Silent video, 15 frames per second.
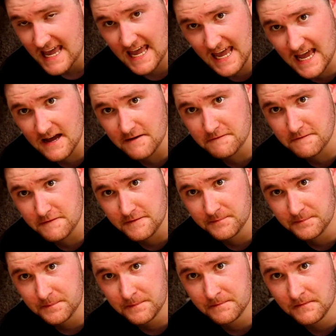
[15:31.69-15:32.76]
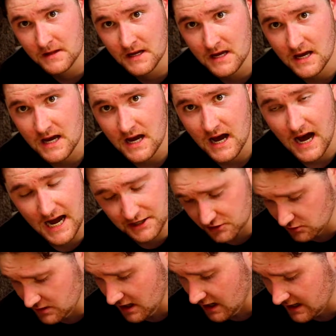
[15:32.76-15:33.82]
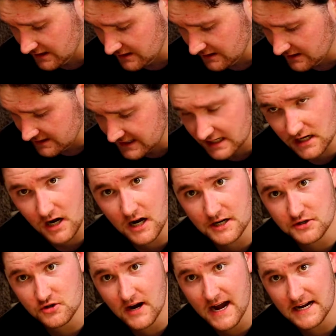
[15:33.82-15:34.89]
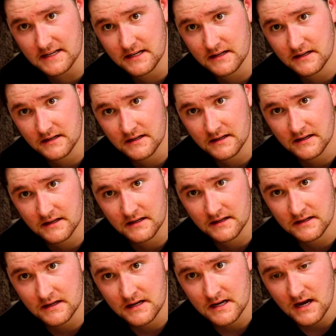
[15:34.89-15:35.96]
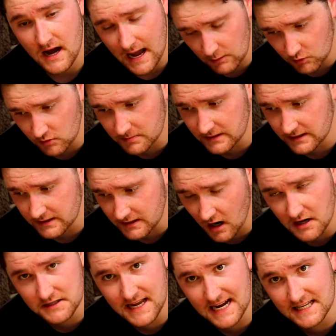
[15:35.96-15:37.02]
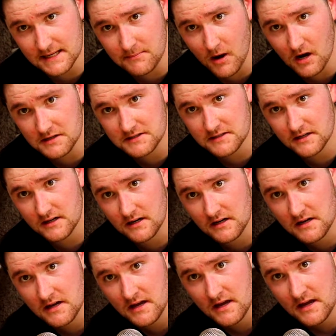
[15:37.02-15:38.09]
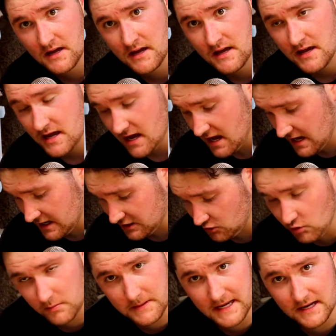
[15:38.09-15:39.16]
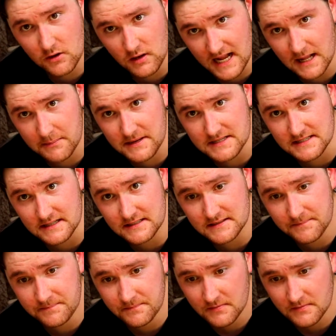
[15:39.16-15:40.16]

If I do not get a contract, I will be contacting Monster, and you will be going out of business.